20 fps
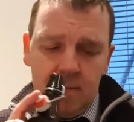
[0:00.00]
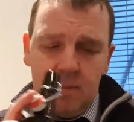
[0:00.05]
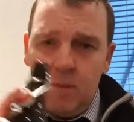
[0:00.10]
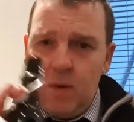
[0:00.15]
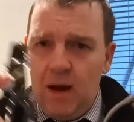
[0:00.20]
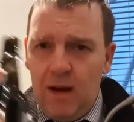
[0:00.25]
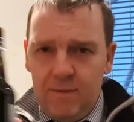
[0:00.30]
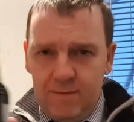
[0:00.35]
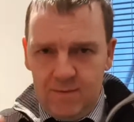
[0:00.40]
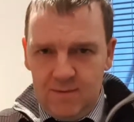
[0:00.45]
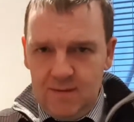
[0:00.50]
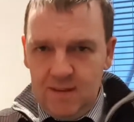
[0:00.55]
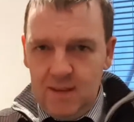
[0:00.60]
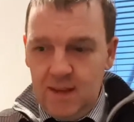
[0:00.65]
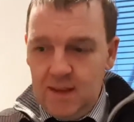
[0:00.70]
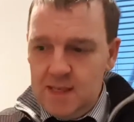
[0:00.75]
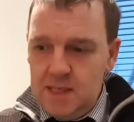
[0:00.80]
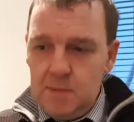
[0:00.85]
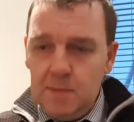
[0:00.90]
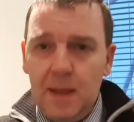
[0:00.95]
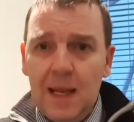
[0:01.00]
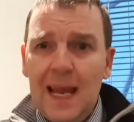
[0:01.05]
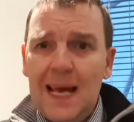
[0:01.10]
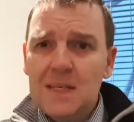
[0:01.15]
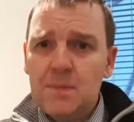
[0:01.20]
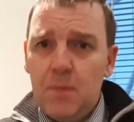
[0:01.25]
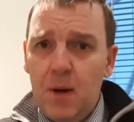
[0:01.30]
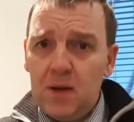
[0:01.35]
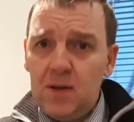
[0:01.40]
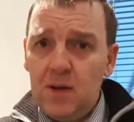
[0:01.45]
But this is my
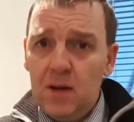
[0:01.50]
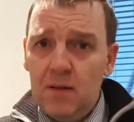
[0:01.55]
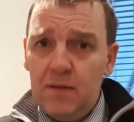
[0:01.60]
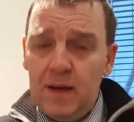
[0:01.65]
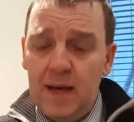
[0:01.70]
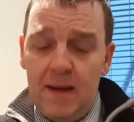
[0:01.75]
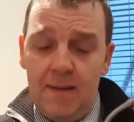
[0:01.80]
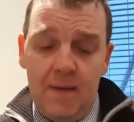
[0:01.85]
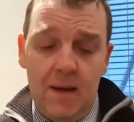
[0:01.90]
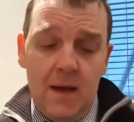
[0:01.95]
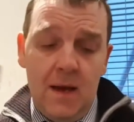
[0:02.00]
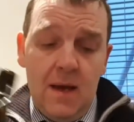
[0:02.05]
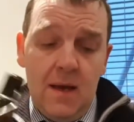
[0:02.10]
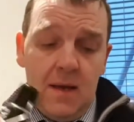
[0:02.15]
last bottle of it,